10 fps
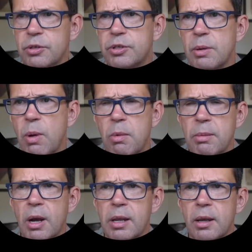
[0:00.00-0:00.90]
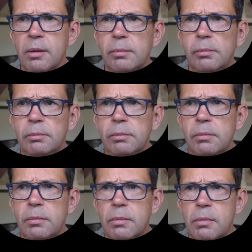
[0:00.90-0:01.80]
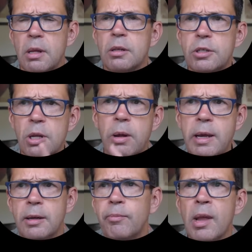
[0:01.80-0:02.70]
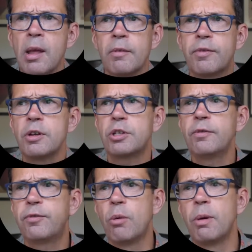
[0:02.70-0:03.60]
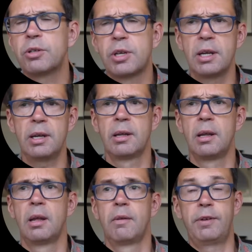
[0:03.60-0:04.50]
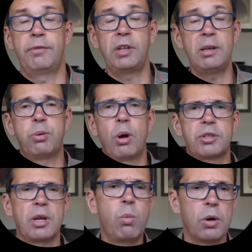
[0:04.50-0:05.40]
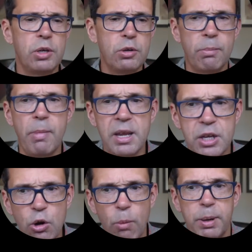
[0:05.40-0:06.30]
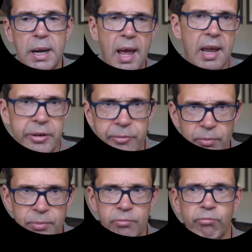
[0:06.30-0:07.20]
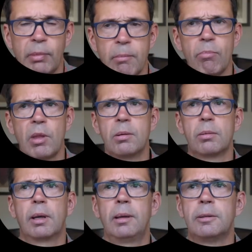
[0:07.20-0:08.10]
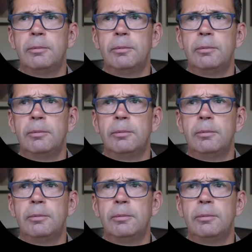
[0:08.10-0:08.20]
and see where we might get. So here, first and foremost here, 15 points, I want you to make your plan. Okay,